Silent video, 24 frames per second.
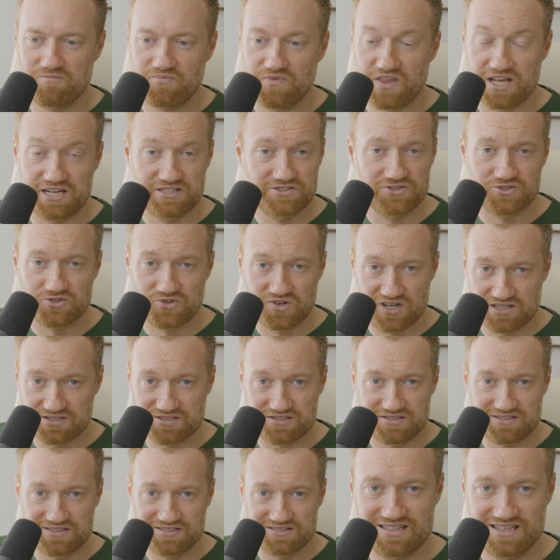they didn't
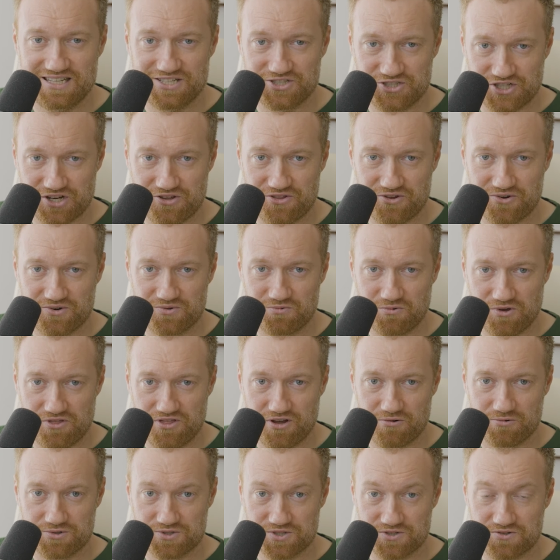trust each other with
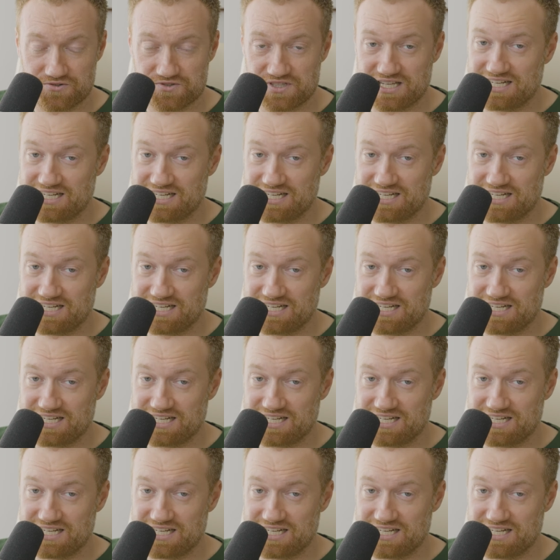their reserves.